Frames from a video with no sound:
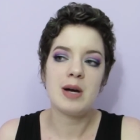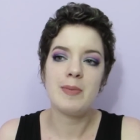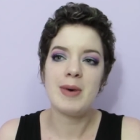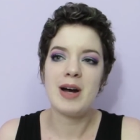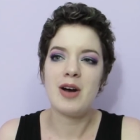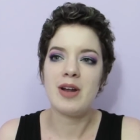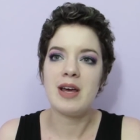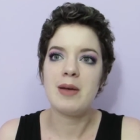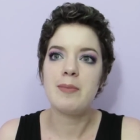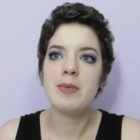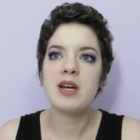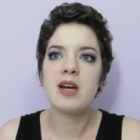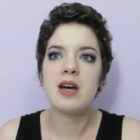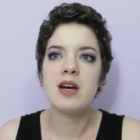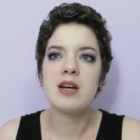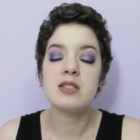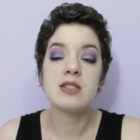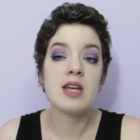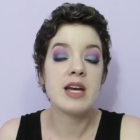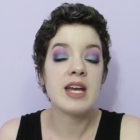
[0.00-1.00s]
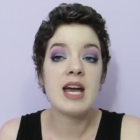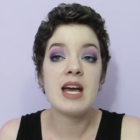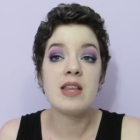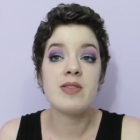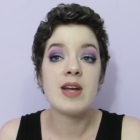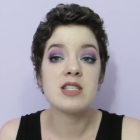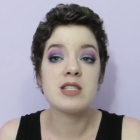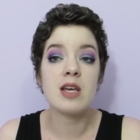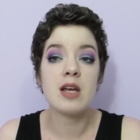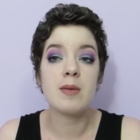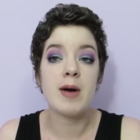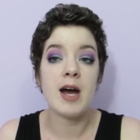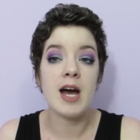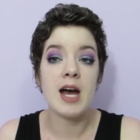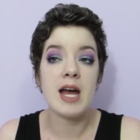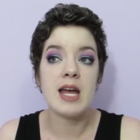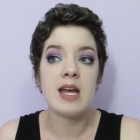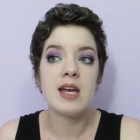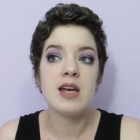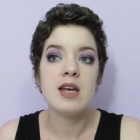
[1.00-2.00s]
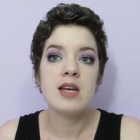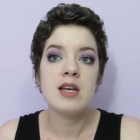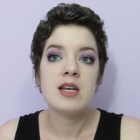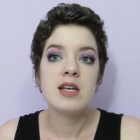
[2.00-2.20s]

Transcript: about it, because again, that's like my